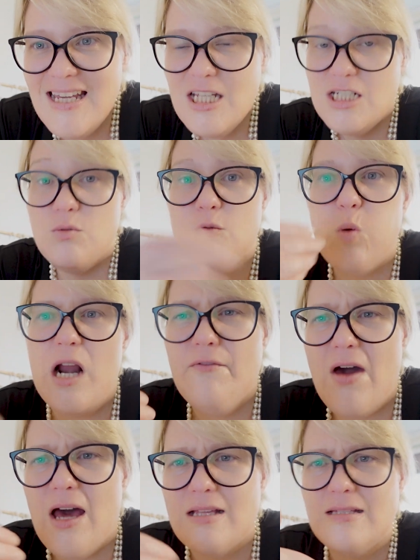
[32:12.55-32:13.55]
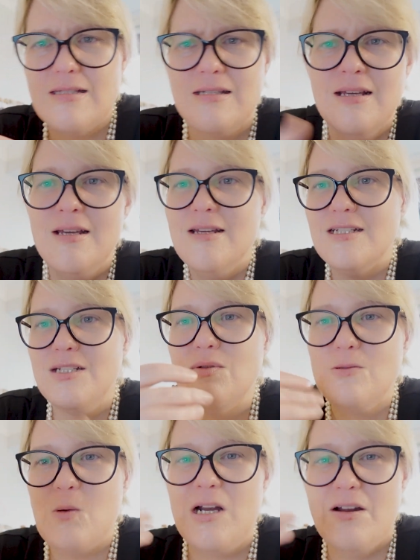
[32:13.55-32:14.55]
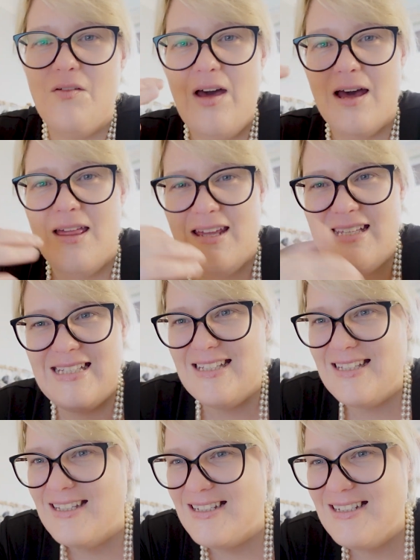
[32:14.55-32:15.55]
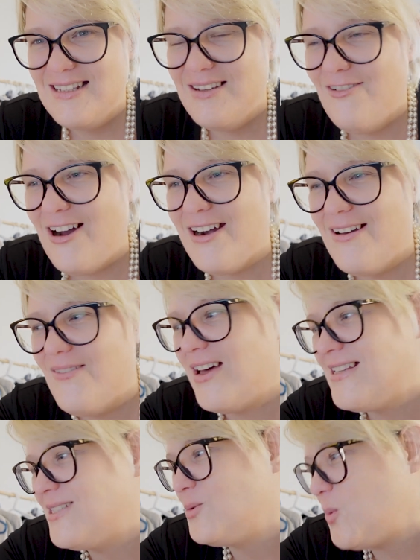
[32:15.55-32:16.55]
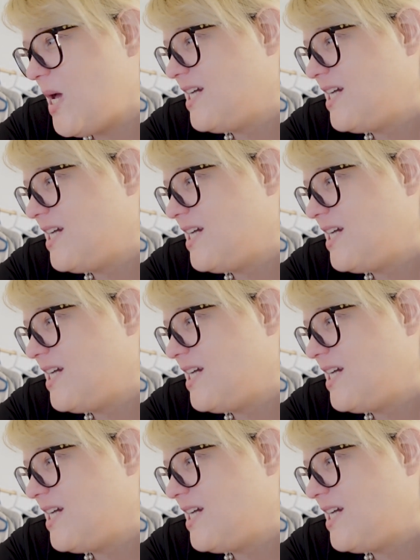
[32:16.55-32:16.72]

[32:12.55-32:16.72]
She was one of us. She was one of us. one of us.